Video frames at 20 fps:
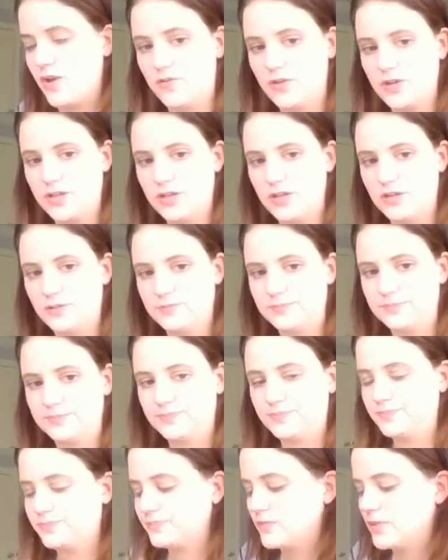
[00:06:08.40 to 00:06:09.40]
over here,
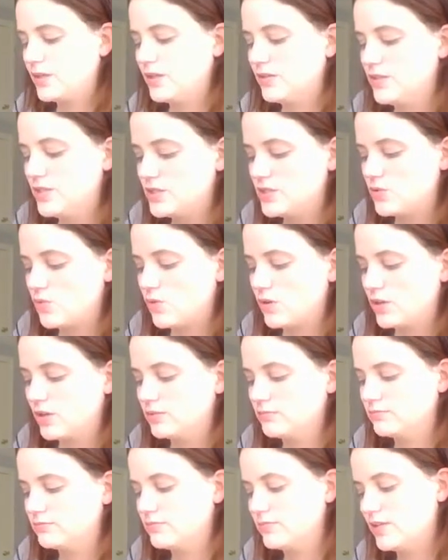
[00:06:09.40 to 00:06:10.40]
this corner
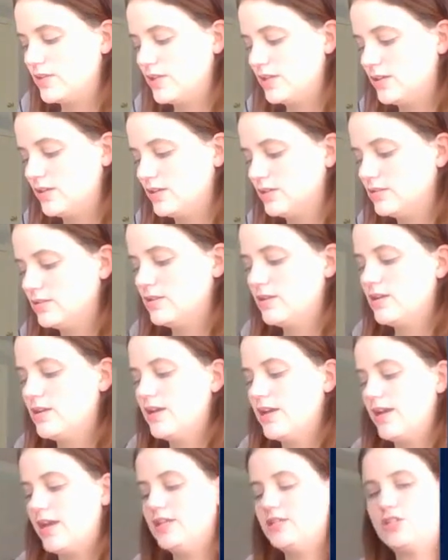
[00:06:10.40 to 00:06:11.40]
here,
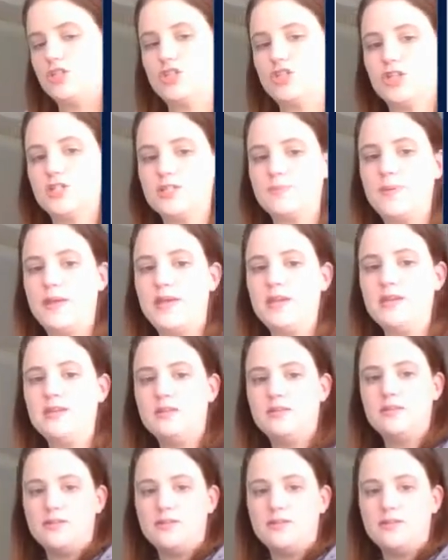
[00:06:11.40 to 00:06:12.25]
it's just been